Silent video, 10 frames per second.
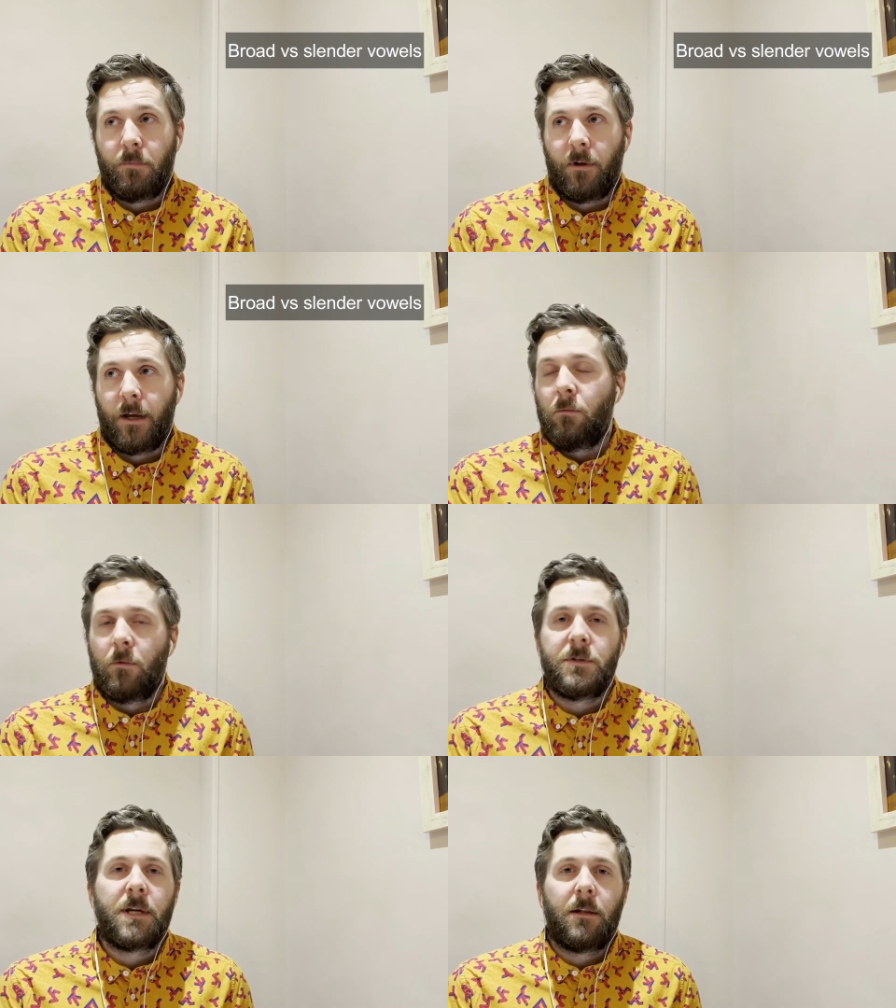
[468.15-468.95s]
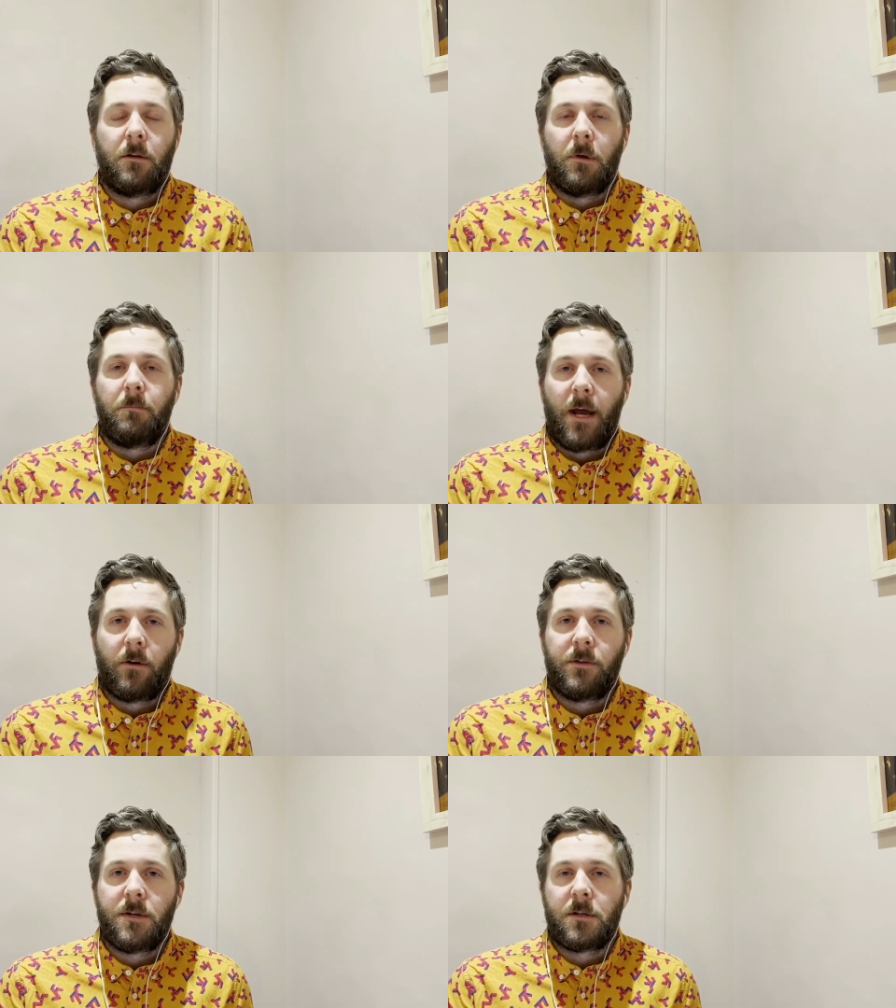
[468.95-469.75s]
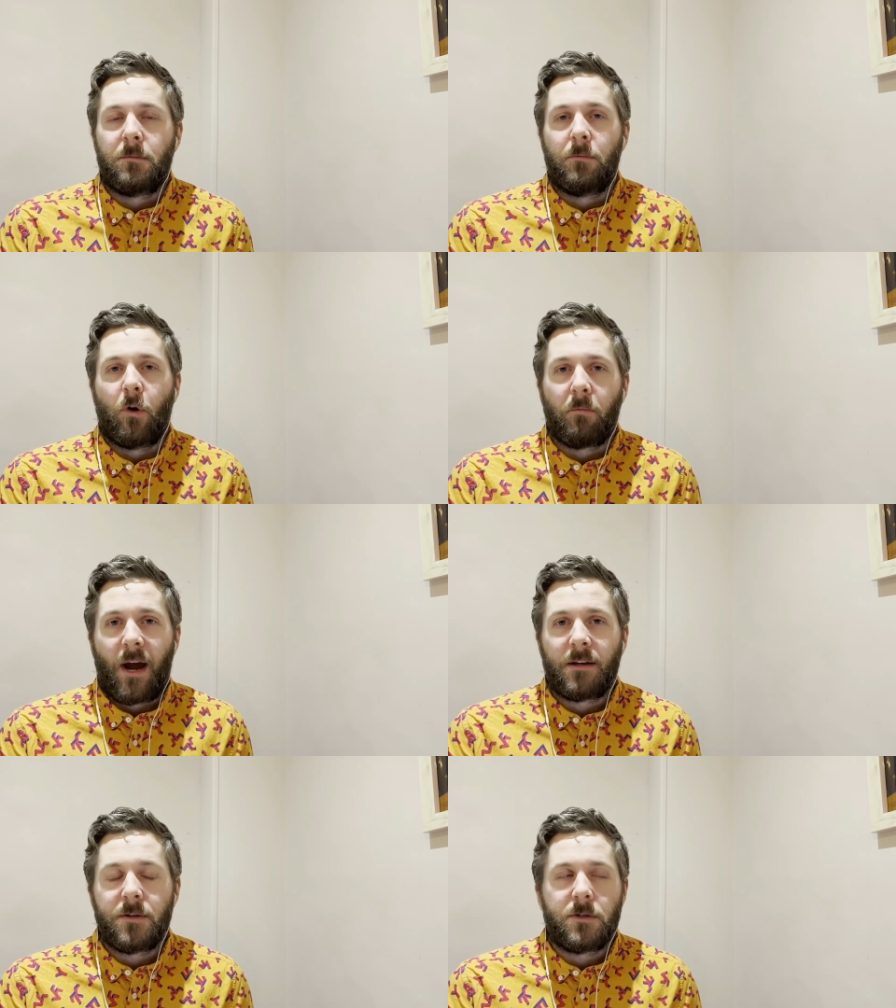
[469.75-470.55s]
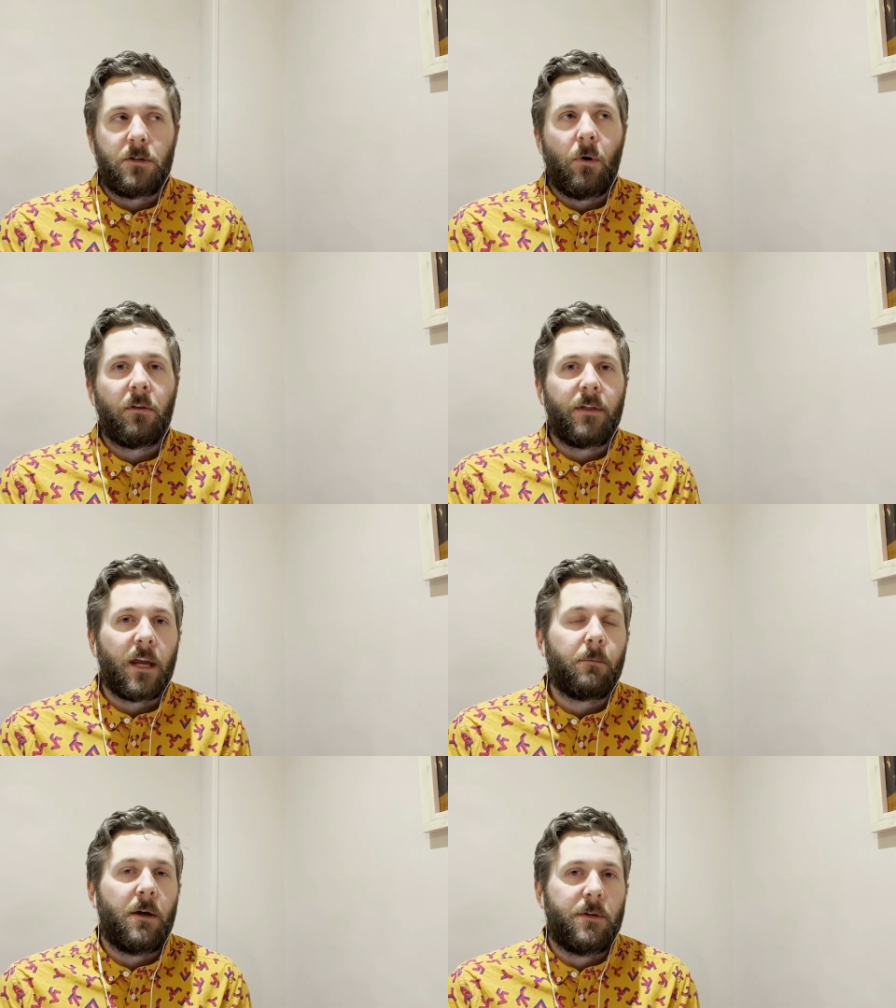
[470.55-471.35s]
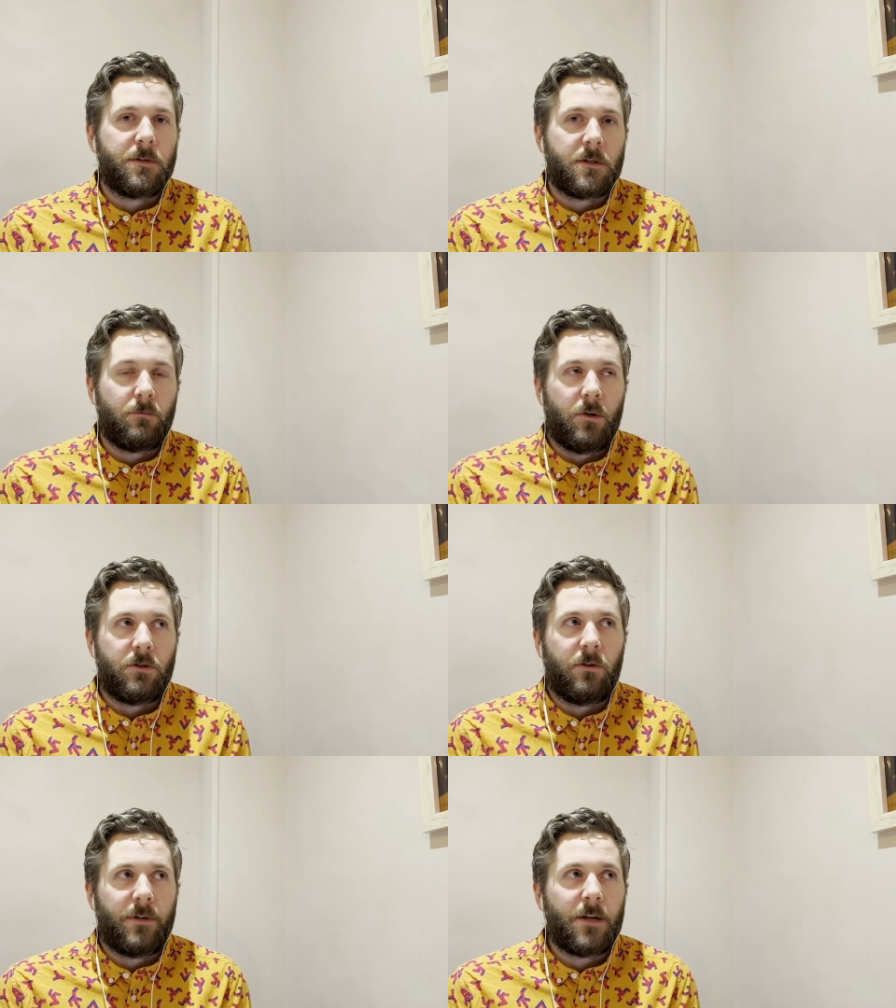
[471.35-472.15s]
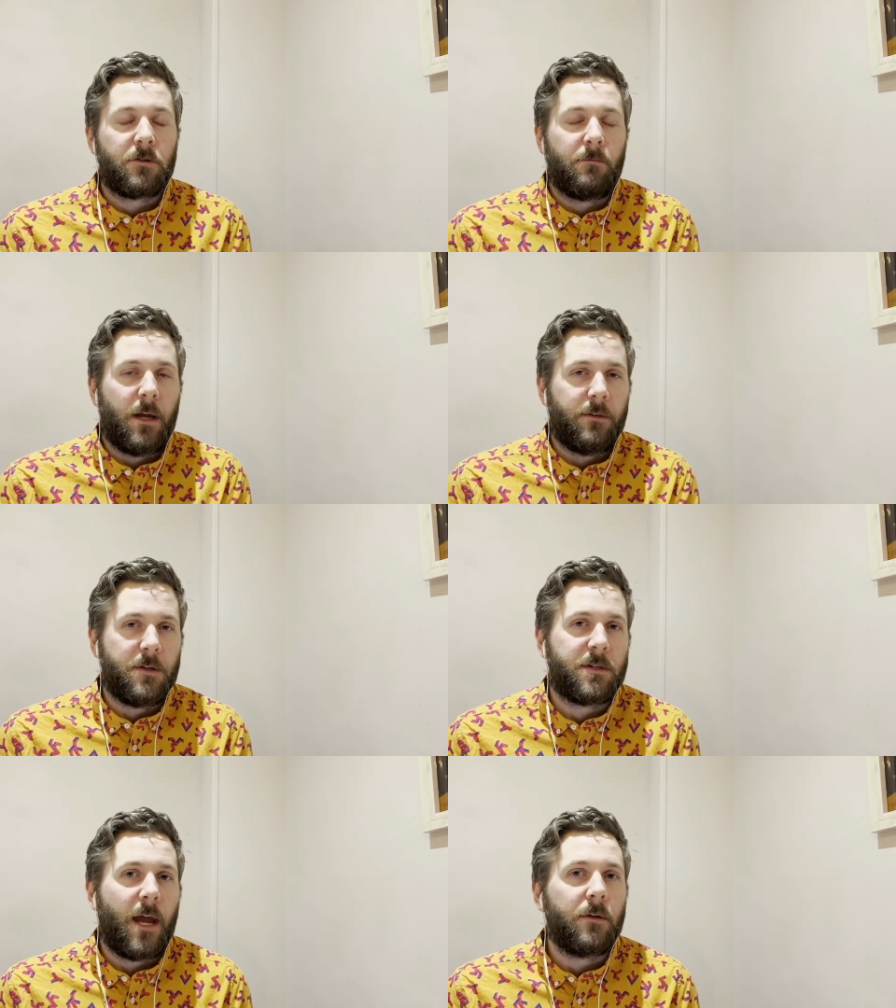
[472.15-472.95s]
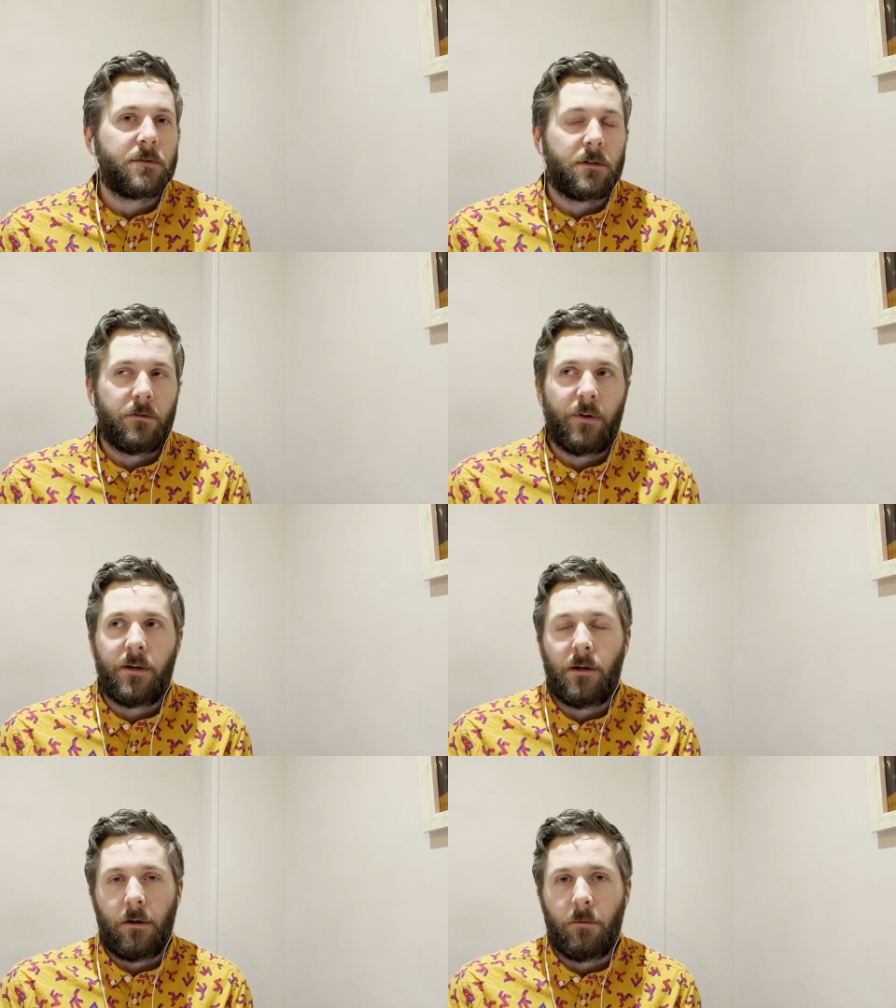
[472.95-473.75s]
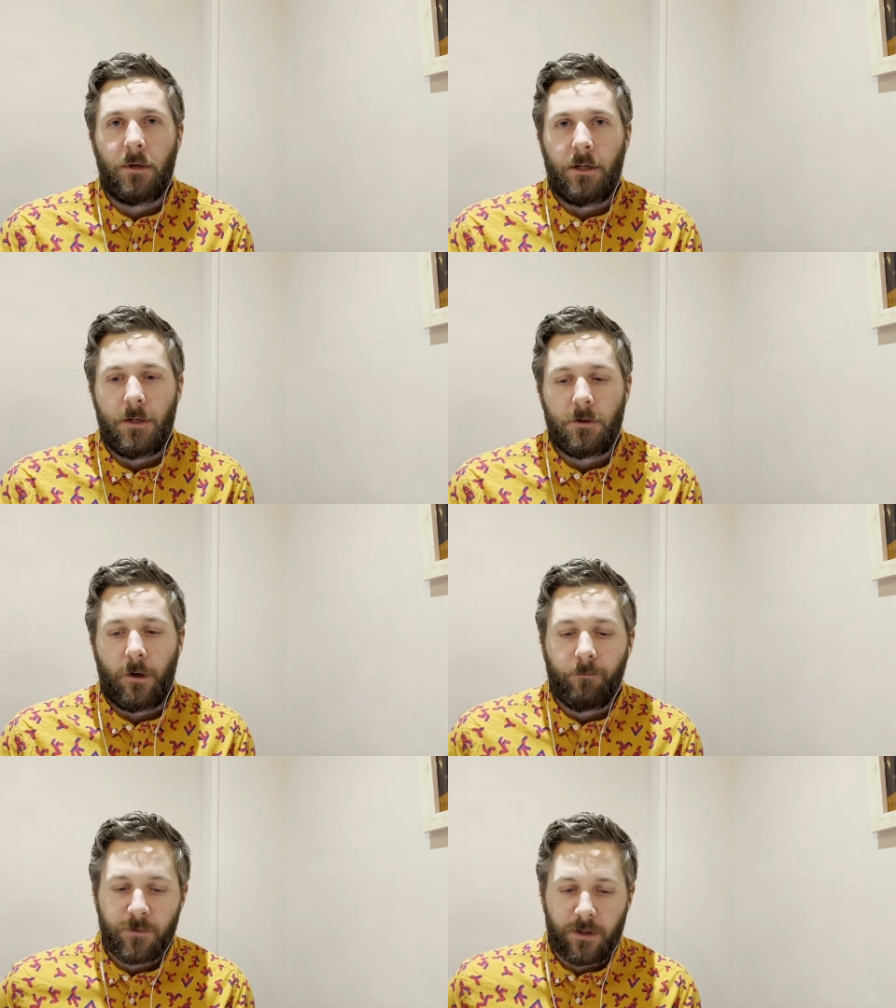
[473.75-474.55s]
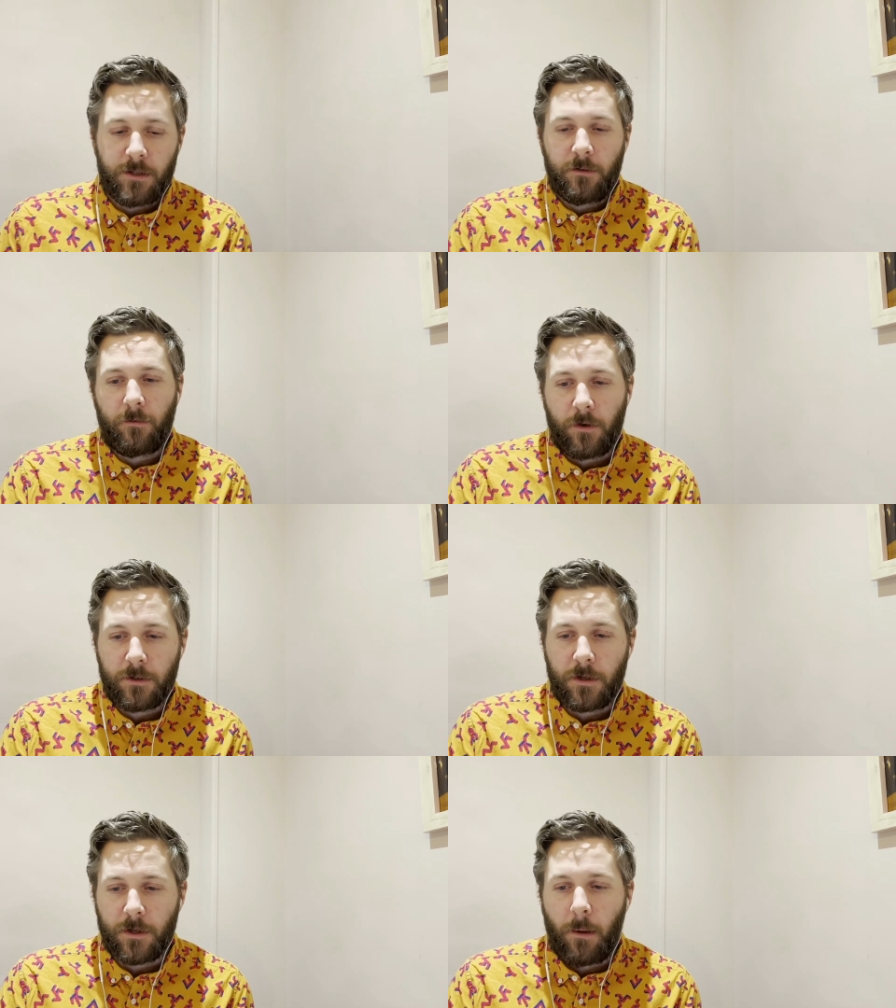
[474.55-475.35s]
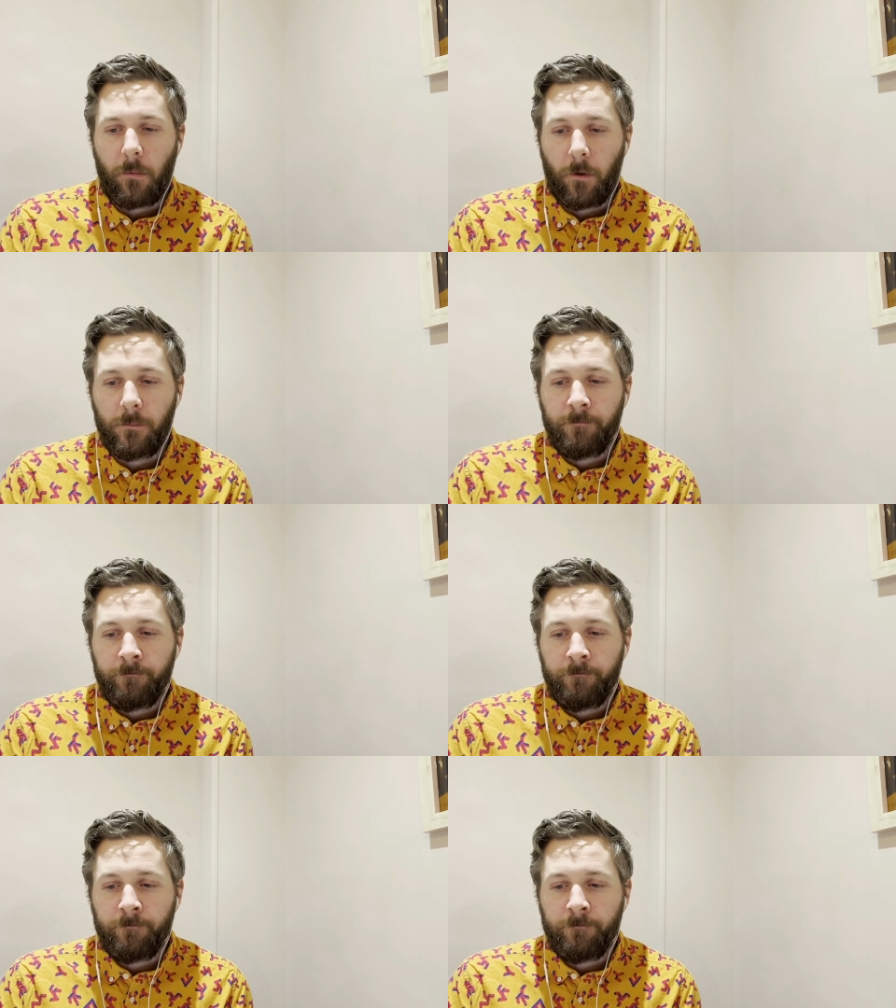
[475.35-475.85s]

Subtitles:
But like once you get a little bit better at this and a bit more practiced, you won't think about this as much. You'll naturally make these sounds. You'll find it a little bit easier. So that's the first example.